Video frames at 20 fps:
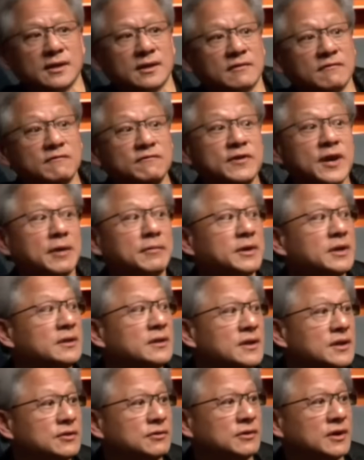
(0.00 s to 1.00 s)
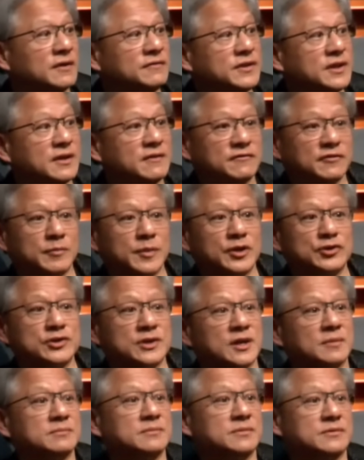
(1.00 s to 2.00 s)
Very little of the information
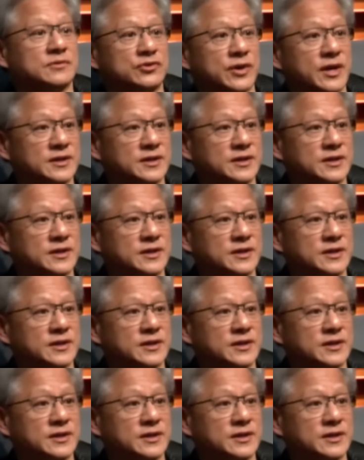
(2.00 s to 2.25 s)
I'm,